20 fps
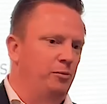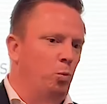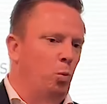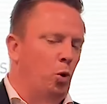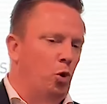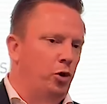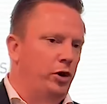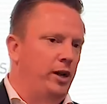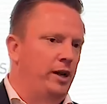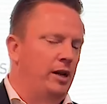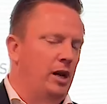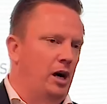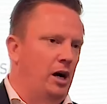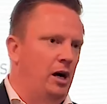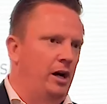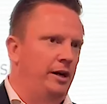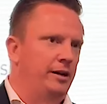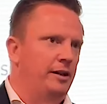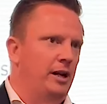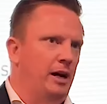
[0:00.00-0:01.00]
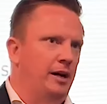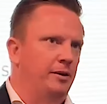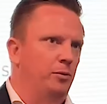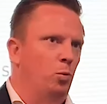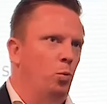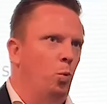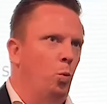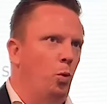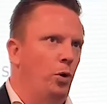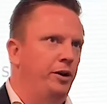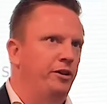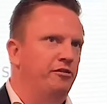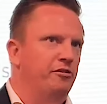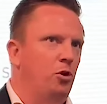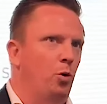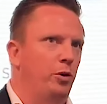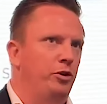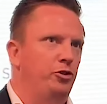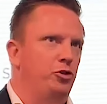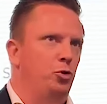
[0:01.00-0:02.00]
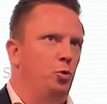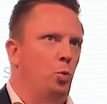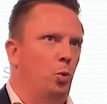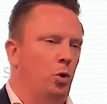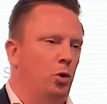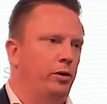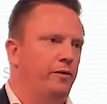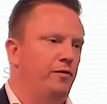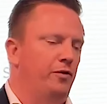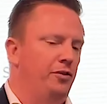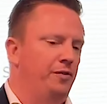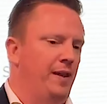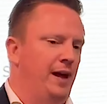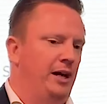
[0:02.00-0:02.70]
working on what is going to work for